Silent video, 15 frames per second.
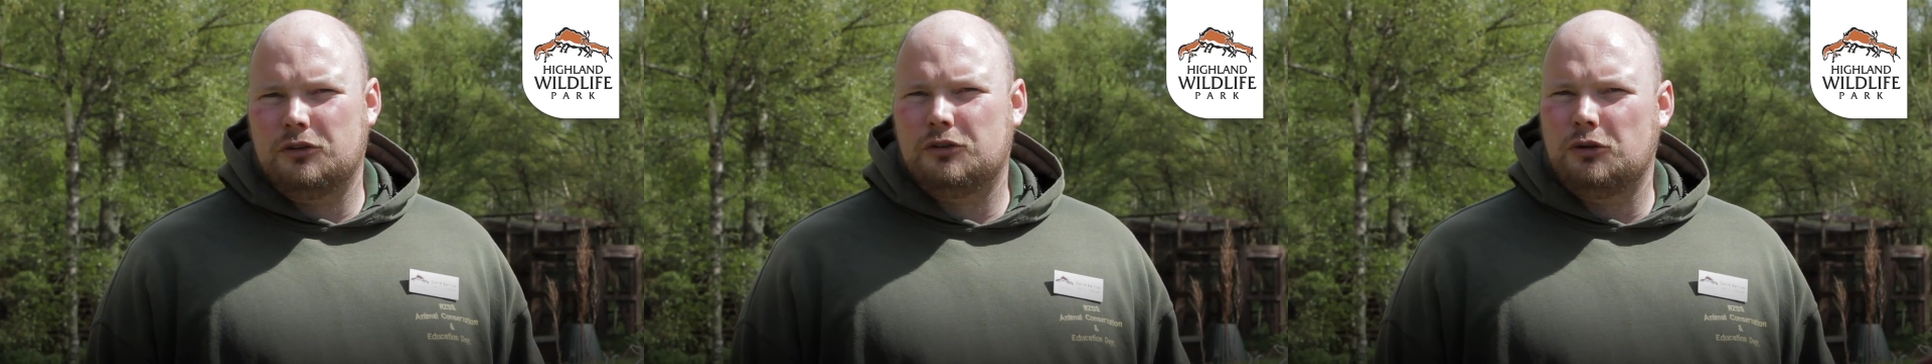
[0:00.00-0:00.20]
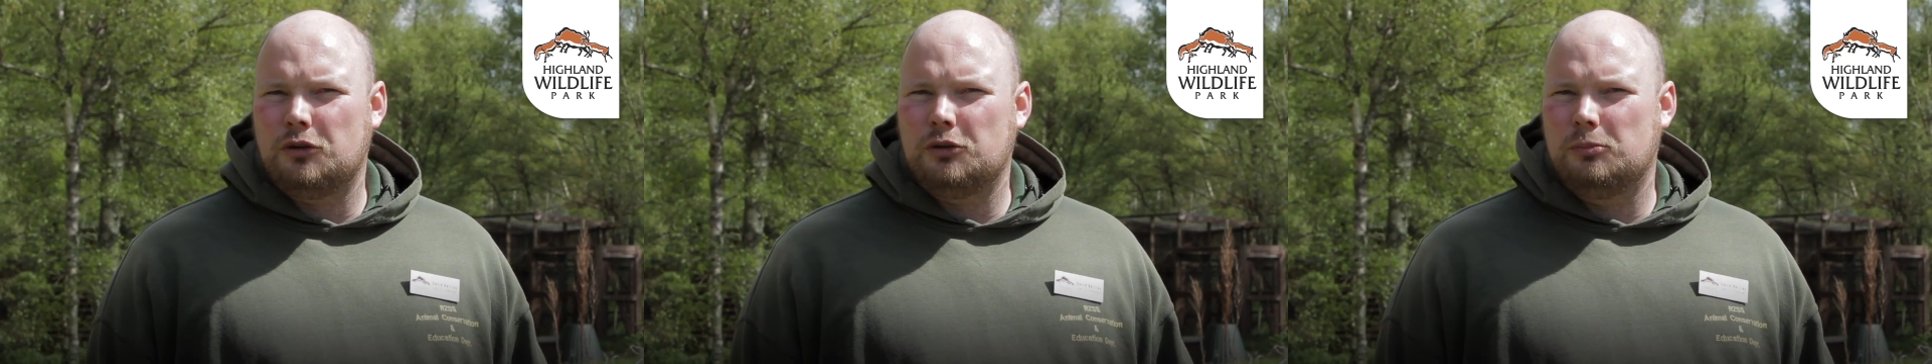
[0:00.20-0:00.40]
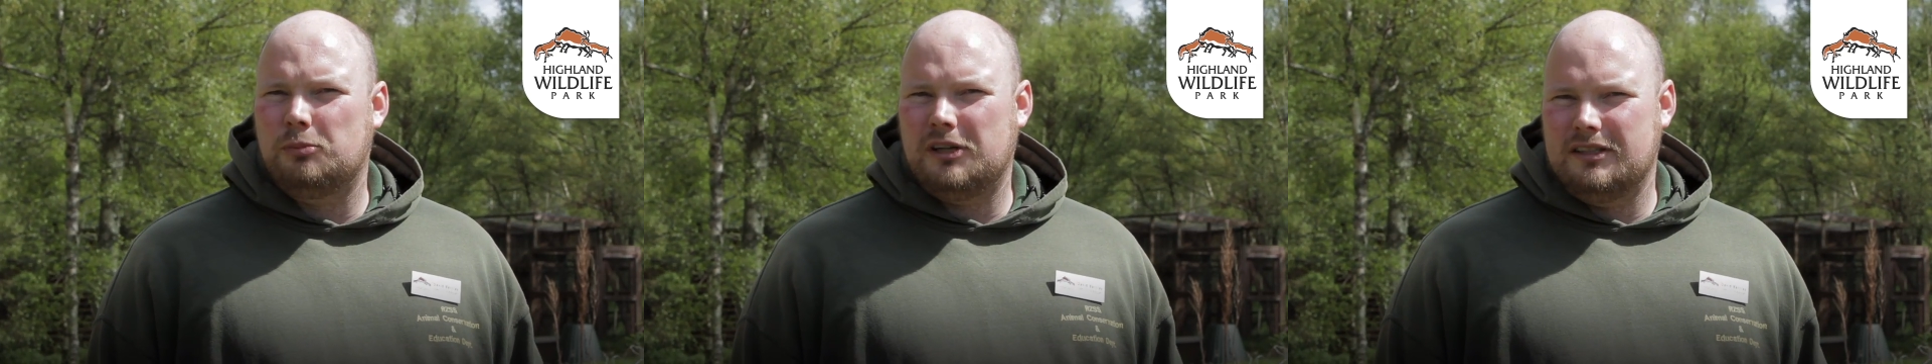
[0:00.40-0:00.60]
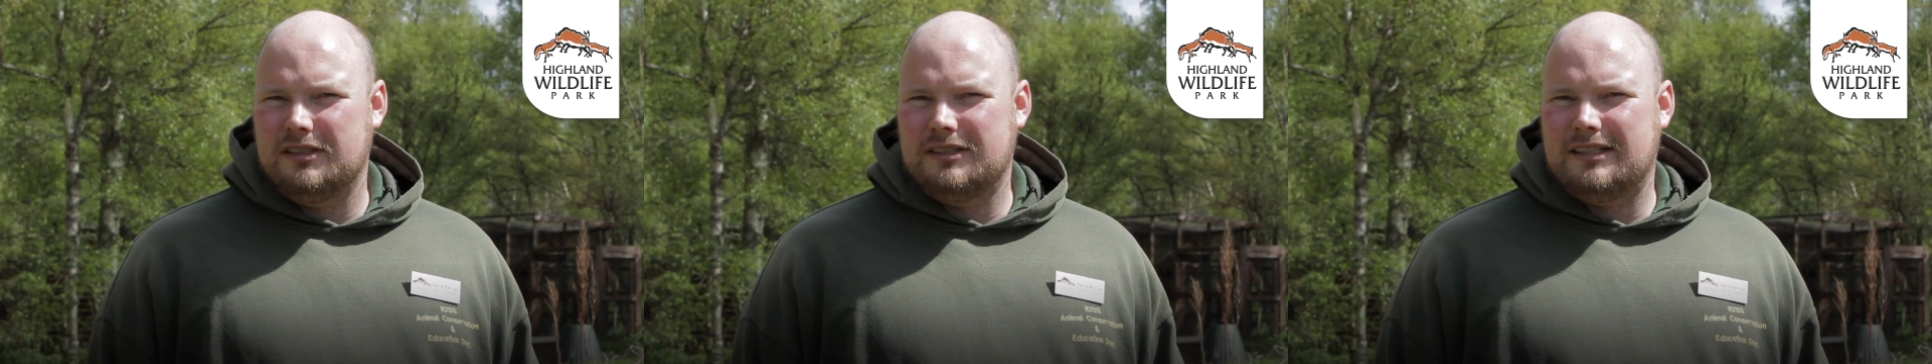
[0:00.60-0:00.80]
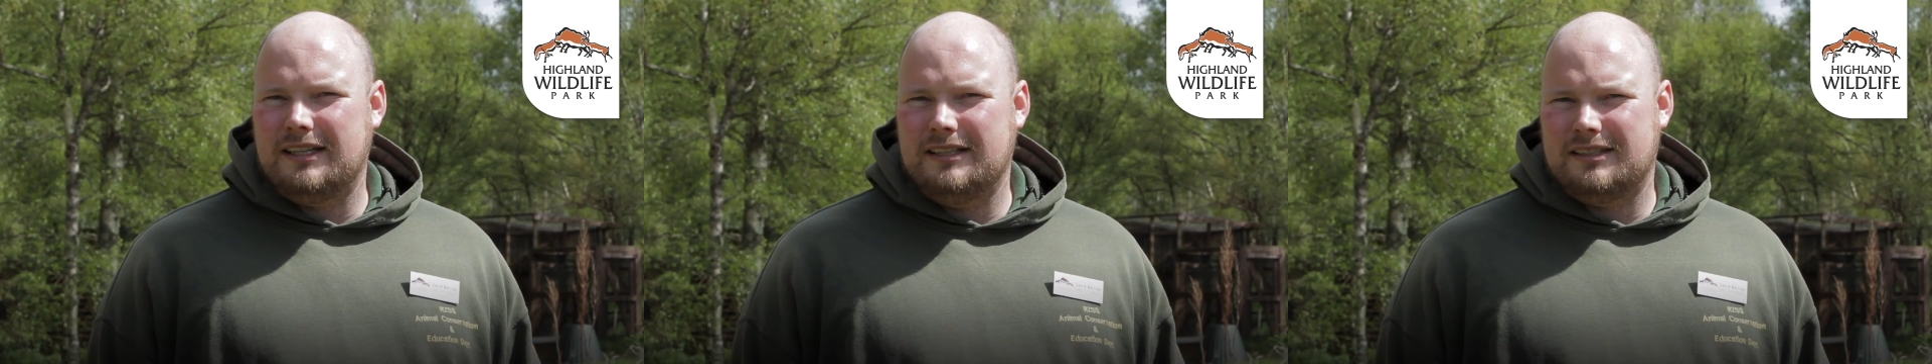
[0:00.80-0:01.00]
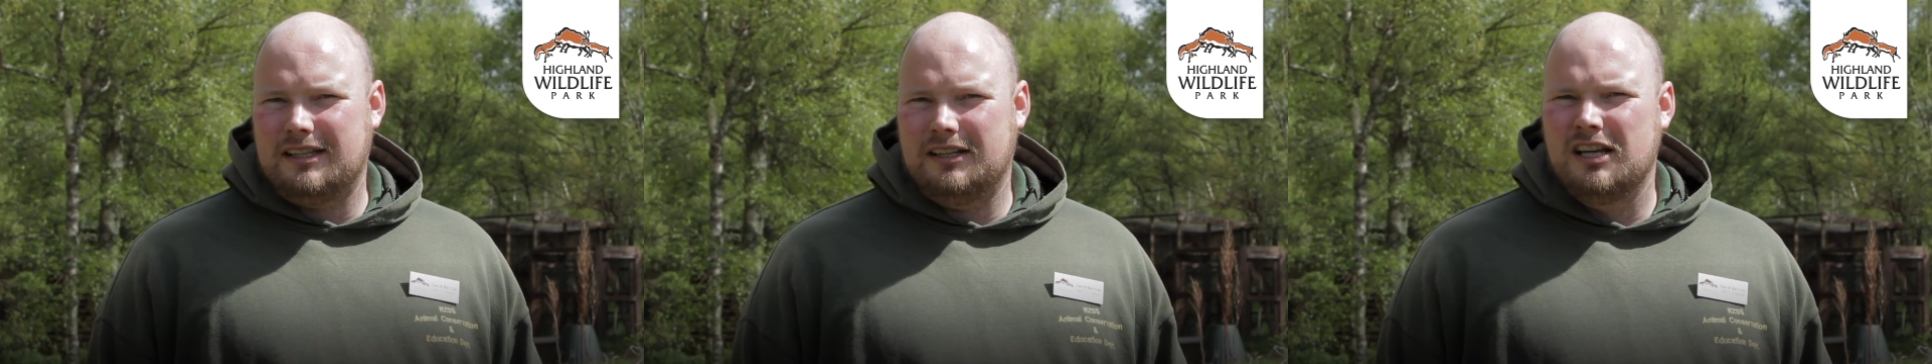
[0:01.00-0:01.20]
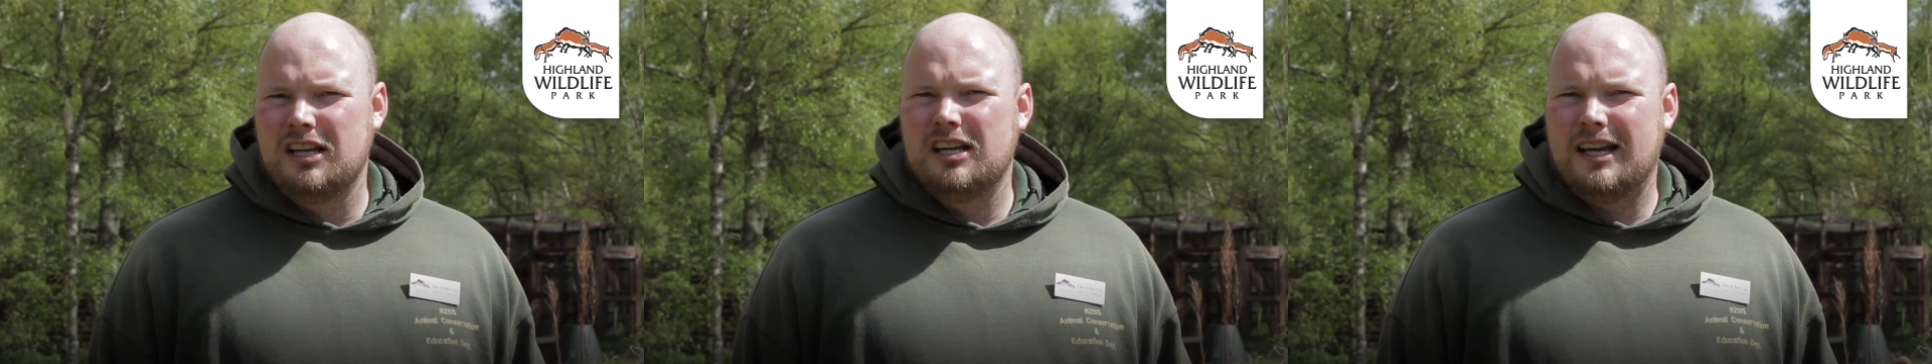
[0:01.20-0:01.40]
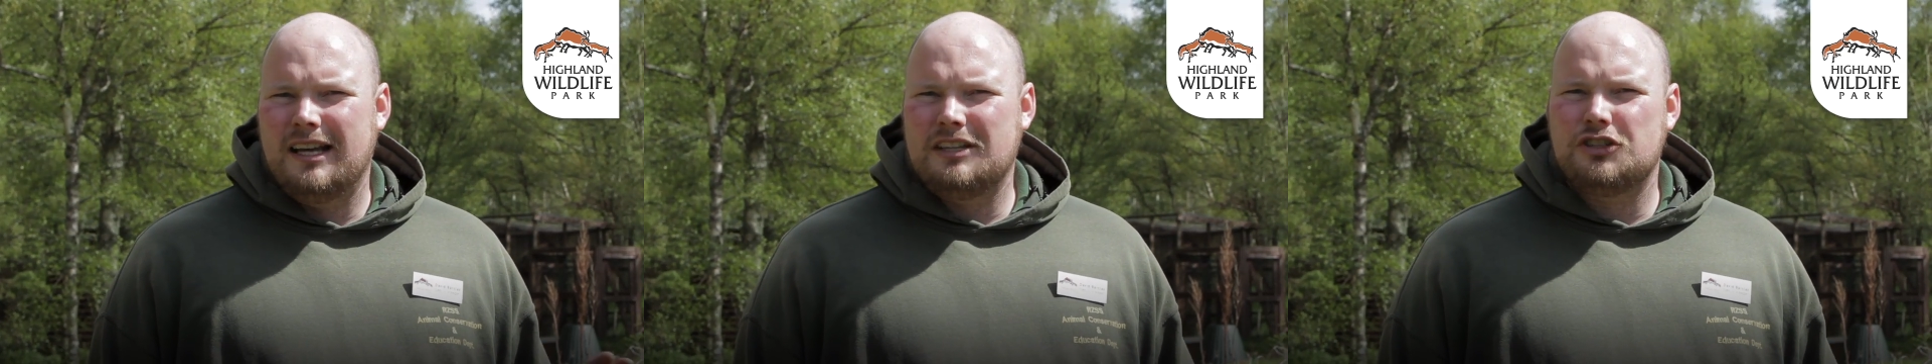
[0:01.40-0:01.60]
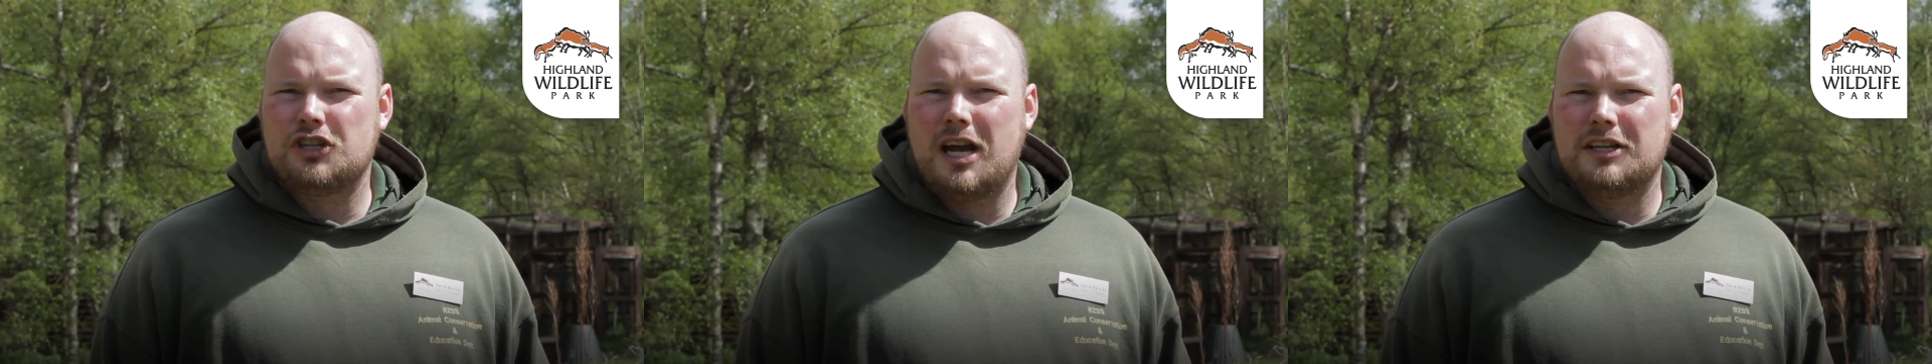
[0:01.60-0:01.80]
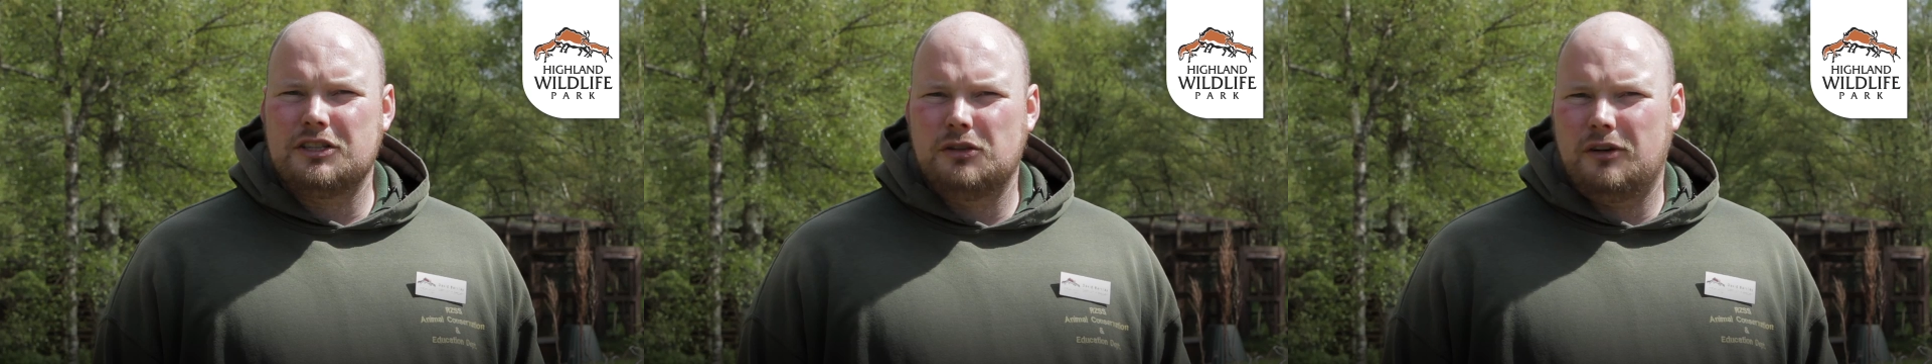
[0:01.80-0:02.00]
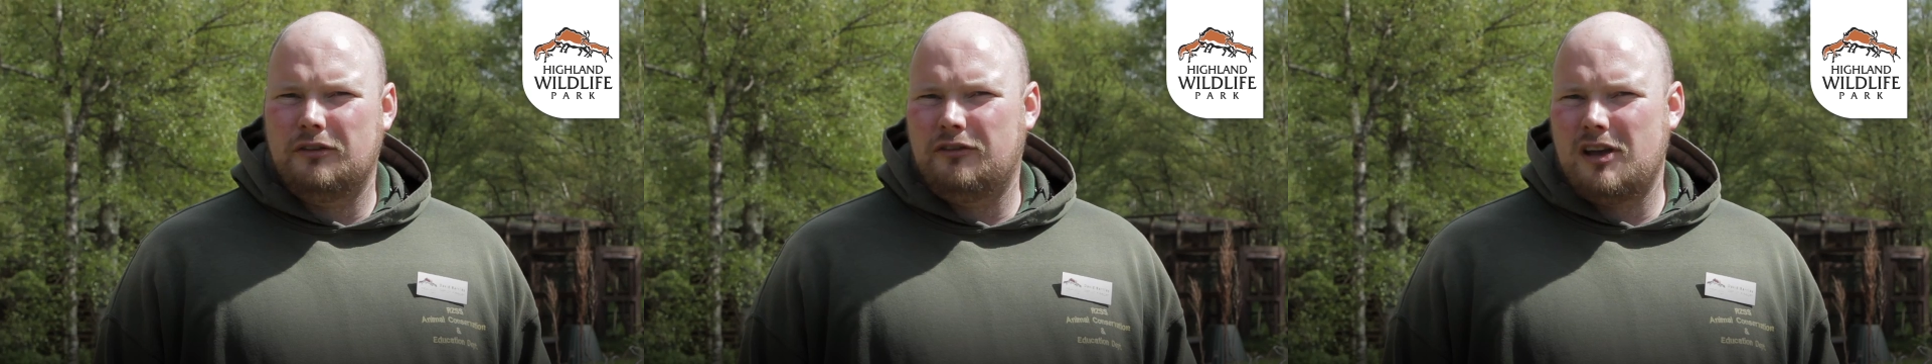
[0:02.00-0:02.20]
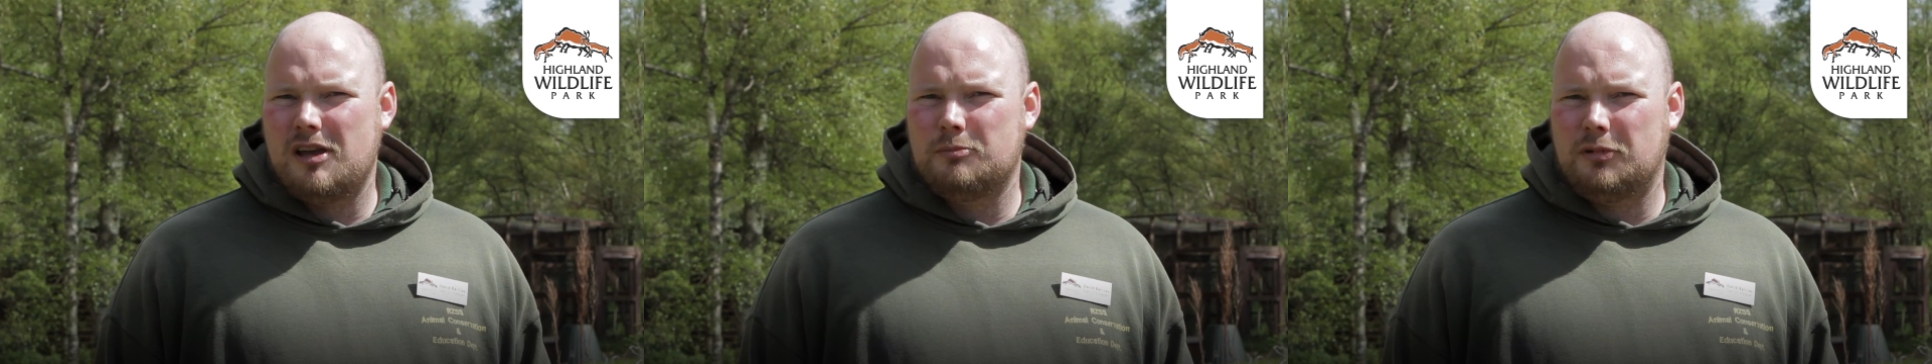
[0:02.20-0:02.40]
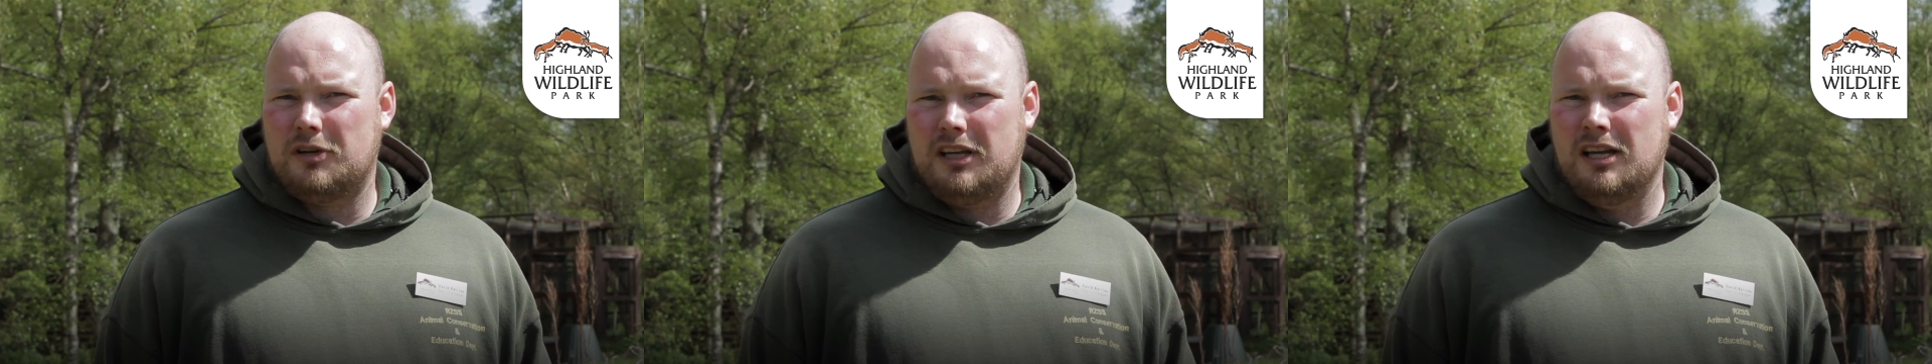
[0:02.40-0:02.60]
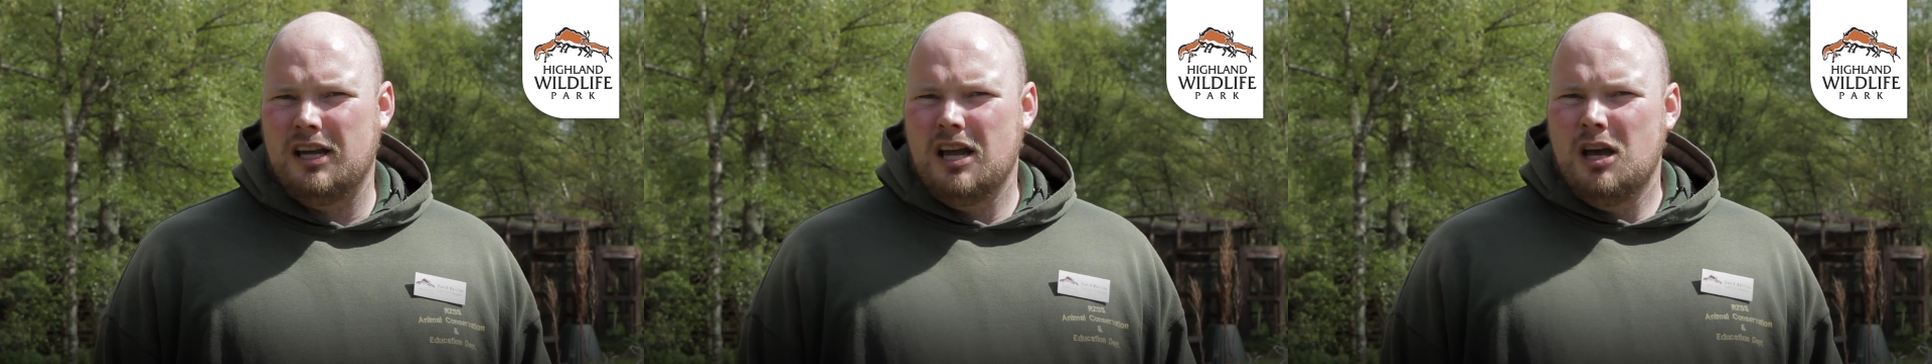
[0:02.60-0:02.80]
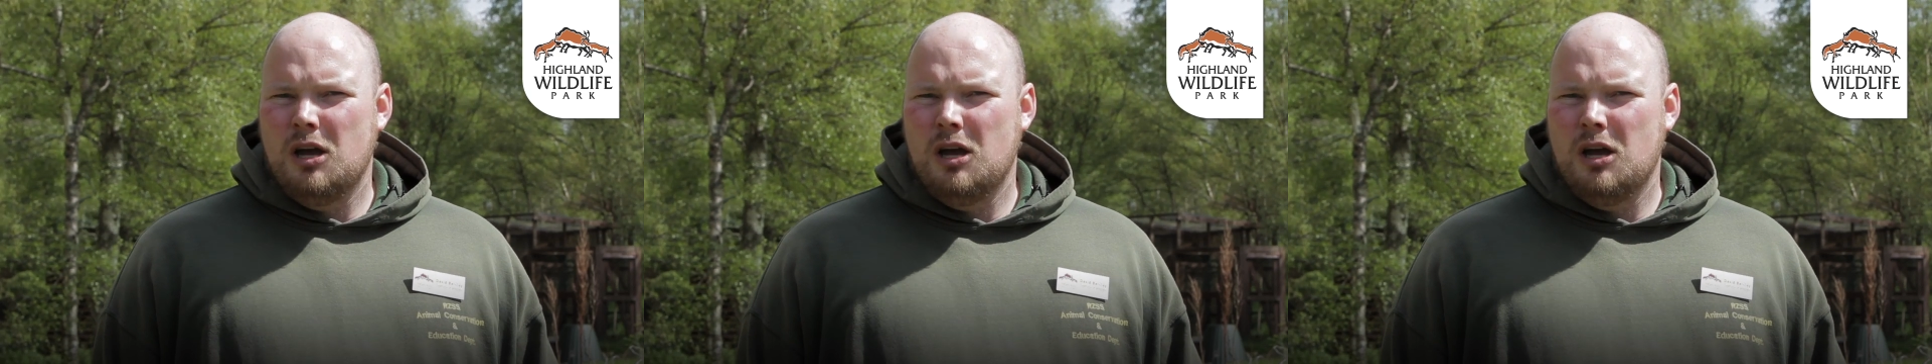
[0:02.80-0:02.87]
through the breeding season in January, February